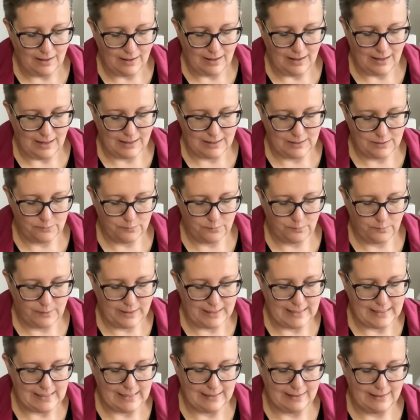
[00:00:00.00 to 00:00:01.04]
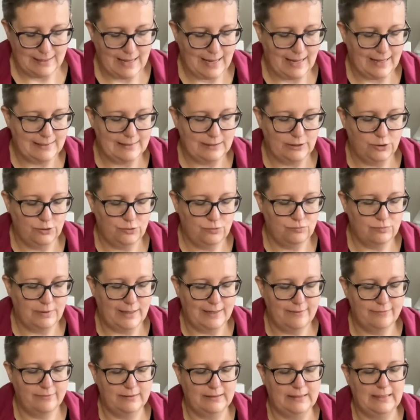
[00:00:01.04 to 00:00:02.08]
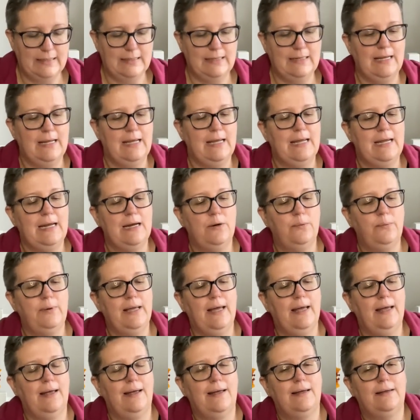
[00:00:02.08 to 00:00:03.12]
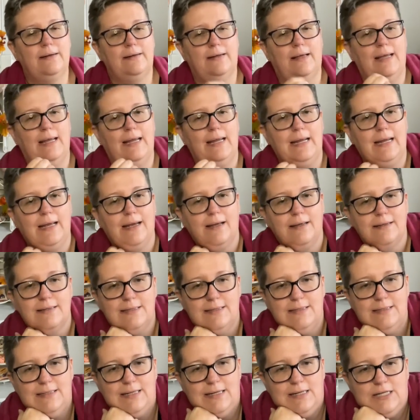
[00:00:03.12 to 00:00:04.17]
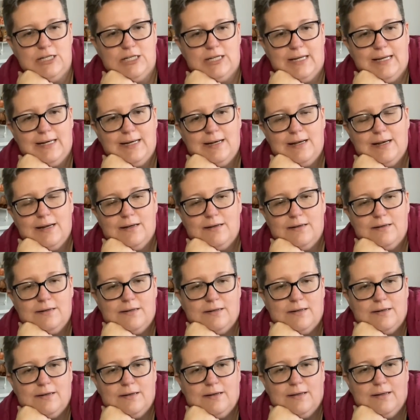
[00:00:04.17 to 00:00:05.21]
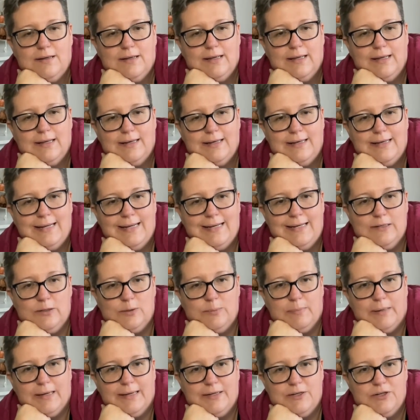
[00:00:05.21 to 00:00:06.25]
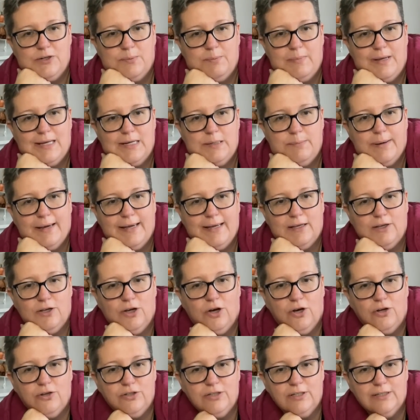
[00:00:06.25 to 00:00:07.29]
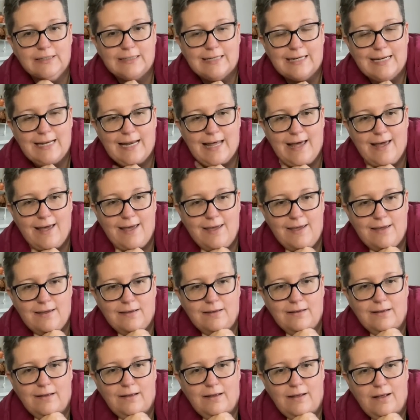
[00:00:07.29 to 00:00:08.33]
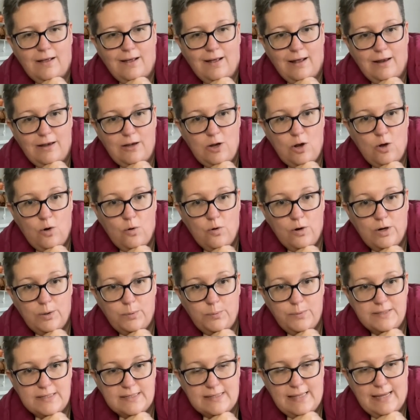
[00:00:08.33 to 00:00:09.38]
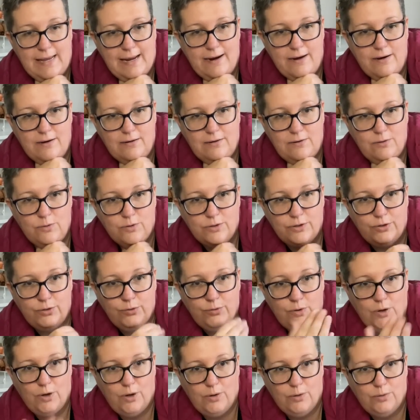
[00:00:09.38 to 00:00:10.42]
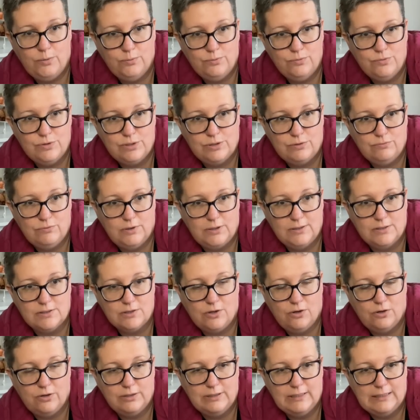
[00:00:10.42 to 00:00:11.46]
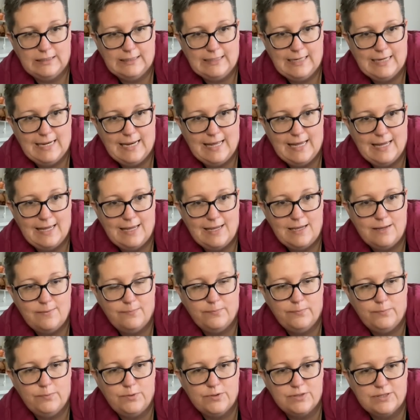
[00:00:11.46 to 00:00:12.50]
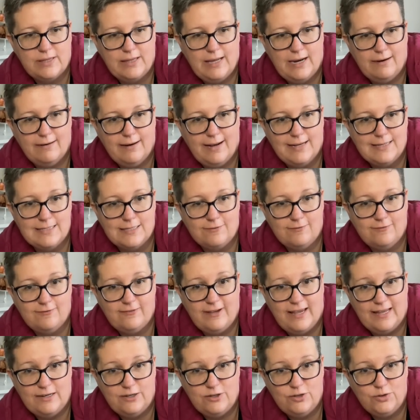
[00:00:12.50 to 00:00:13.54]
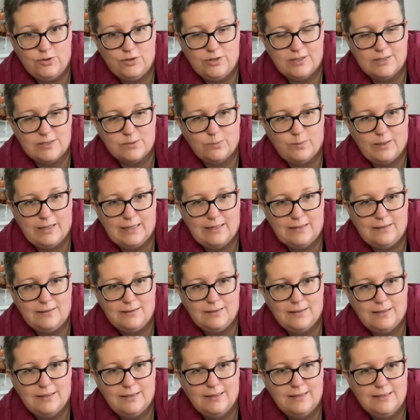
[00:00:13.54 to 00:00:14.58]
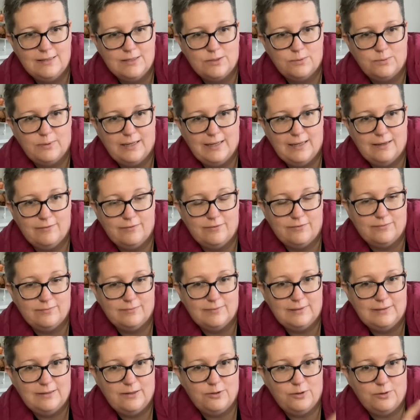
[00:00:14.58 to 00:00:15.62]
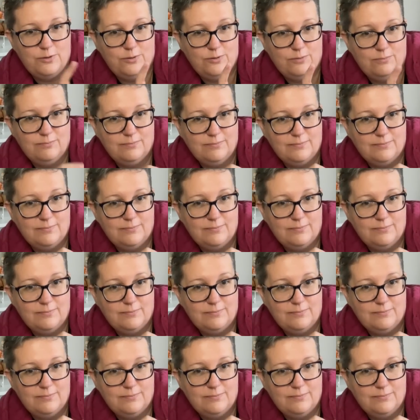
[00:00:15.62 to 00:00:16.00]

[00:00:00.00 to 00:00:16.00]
And we had a good rifle in here. We had a Stitch in London needle minder made by Cotton and Clay. Laura was there. Laura, who owns and runs Cotton and Clay, was there as a vendor as well. So I have another